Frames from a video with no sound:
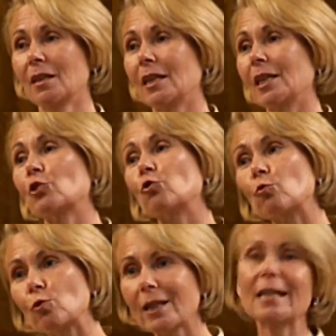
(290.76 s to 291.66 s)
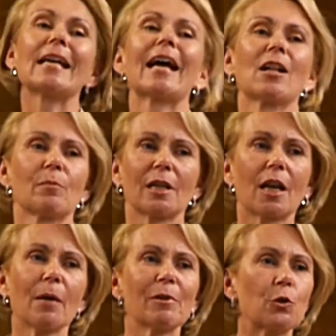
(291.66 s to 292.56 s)
It's really helped me
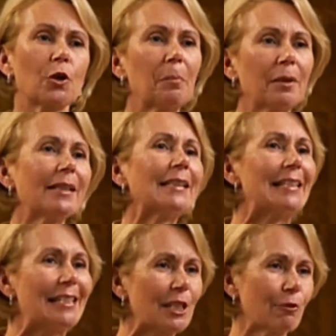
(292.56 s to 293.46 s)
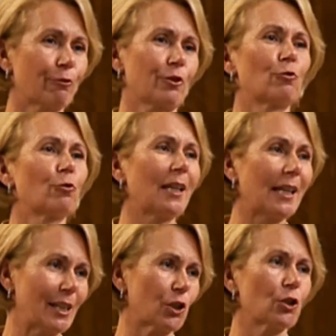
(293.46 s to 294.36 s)
come into a completely different
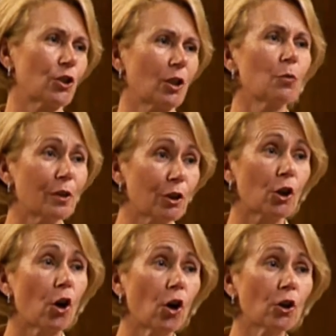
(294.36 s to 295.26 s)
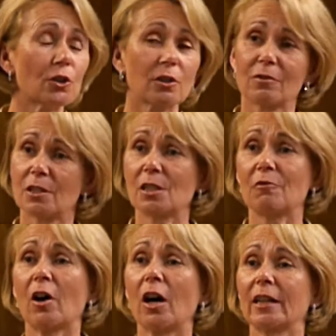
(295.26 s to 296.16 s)
relationship with God, the
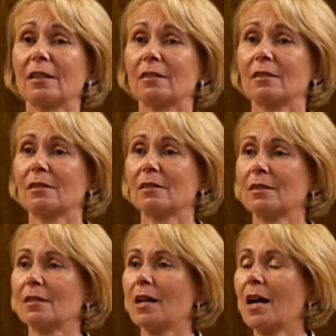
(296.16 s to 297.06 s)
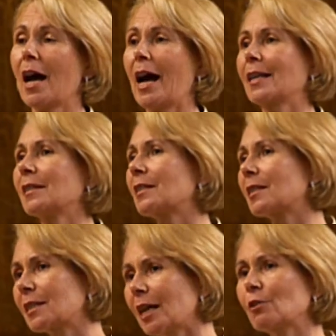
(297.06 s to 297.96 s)
divine. And
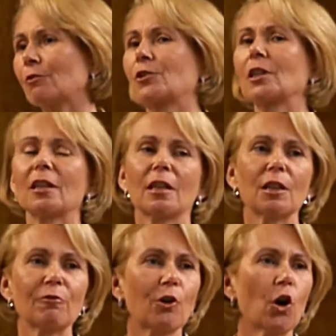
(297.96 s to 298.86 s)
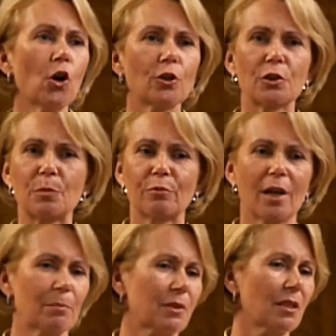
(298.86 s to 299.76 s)
instead of thinking of God as
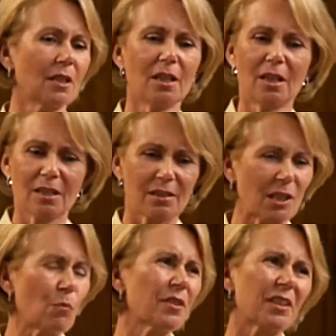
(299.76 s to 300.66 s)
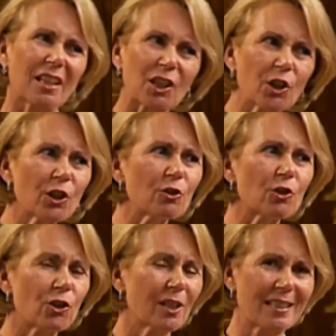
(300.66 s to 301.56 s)
perhaps someone that I couldn't
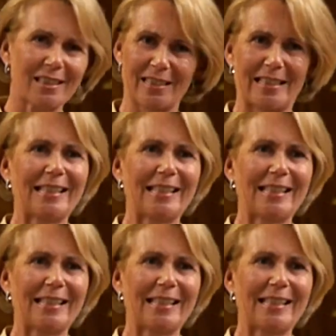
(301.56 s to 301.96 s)
trust because he